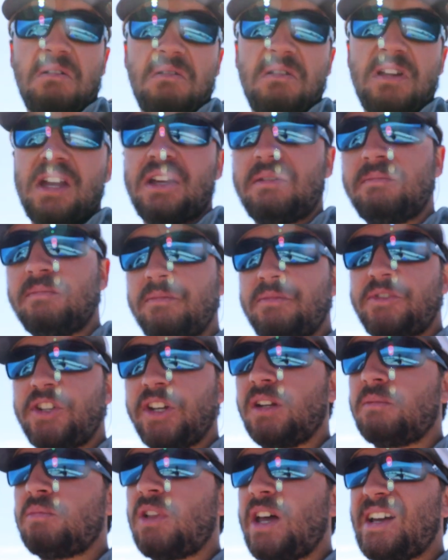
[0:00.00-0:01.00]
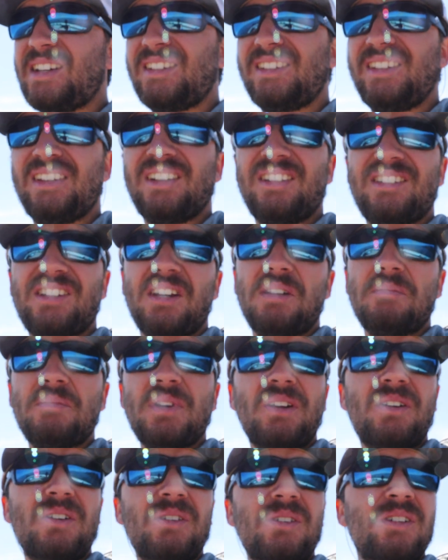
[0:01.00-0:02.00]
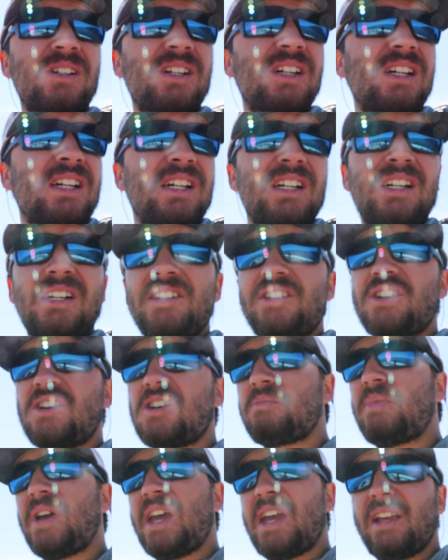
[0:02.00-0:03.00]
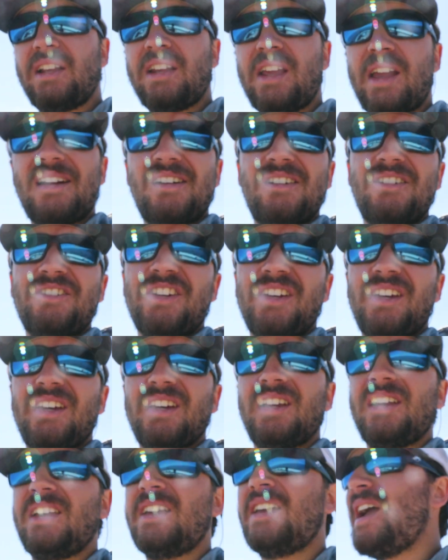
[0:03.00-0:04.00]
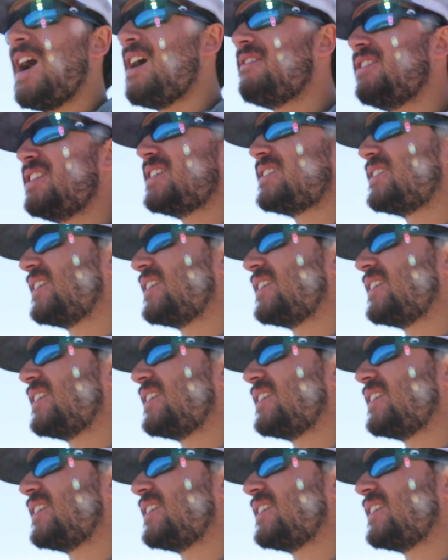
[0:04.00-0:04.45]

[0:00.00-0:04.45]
don't know yet. Jigging a plastic, jigging a minnow, jerk bait, hair jig. Haven't